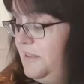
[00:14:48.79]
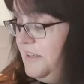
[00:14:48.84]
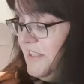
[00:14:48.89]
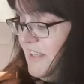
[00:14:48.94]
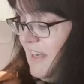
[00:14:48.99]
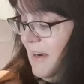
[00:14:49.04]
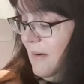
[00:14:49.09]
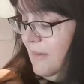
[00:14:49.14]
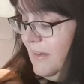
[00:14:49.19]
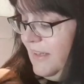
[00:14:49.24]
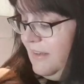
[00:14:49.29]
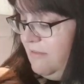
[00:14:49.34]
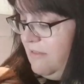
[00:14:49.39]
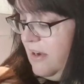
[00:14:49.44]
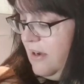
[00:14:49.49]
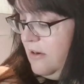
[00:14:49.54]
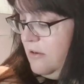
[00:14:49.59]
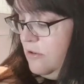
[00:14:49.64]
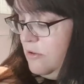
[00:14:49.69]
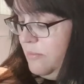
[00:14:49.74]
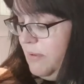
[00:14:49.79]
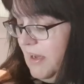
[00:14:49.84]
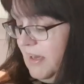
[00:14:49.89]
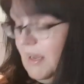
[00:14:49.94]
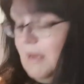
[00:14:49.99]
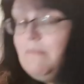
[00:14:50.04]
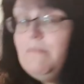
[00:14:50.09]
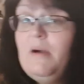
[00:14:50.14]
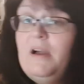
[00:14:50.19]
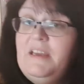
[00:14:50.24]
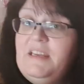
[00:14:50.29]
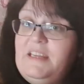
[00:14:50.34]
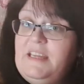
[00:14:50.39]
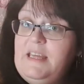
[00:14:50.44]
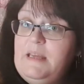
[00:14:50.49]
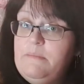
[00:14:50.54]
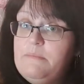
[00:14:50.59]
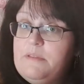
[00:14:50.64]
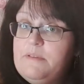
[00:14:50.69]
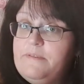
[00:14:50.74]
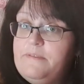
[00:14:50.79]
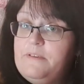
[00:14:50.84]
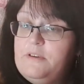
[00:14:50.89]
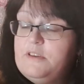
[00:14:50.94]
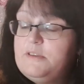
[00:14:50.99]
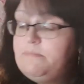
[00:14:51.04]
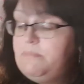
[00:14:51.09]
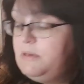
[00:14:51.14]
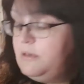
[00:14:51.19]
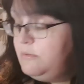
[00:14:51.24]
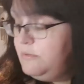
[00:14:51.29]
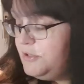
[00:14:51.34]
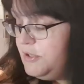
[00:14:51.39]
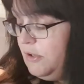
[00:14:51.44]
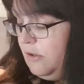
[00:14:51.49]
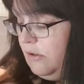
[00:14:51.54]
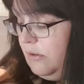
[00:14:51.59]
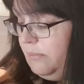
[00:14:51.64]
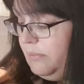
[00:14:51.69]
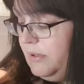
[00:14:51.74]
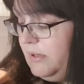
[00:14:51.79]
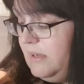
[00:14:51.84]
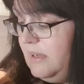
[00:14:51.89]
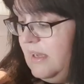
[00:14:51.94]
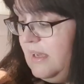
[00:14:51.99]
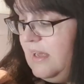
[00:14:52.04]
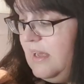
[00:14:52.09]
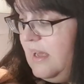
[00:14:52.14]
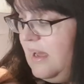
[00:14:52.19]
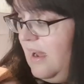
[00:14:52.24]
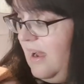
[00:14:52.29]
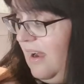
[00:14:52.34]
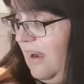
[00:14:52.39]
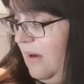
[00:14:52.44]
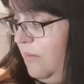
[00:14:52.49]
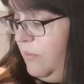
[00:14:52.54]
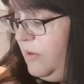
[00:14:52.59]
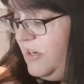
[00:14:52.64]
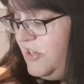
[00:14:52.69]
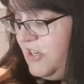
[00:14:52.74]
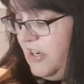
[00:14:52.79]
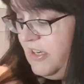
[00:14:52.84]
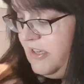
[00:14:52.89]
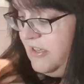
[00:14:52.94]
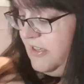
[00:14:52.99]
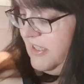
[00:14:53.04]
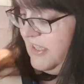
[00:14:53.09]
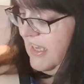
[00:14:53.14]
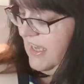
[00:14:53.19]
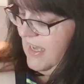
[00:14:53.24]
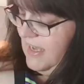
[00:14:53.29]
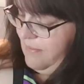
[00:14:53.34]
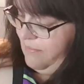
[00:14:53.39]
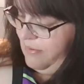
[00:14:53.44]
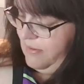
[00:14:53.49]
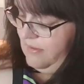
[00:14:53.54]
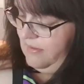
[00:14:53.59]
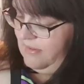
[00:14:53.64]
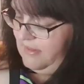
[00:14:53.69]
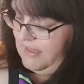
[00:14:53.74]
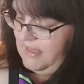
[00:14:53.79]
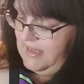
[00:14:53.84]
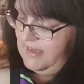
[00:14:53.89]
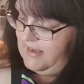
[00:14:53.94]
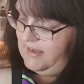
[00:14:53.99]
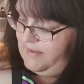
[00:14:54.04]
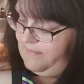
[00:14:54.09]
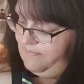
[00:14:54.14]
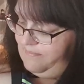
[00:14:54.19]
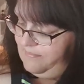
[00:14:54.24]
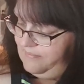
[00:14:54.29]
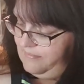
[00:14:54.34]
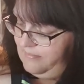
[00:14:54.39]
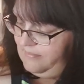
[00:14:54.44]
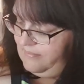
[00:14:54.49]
the toweling robe and I might keep the first blue top. I wish I could keep the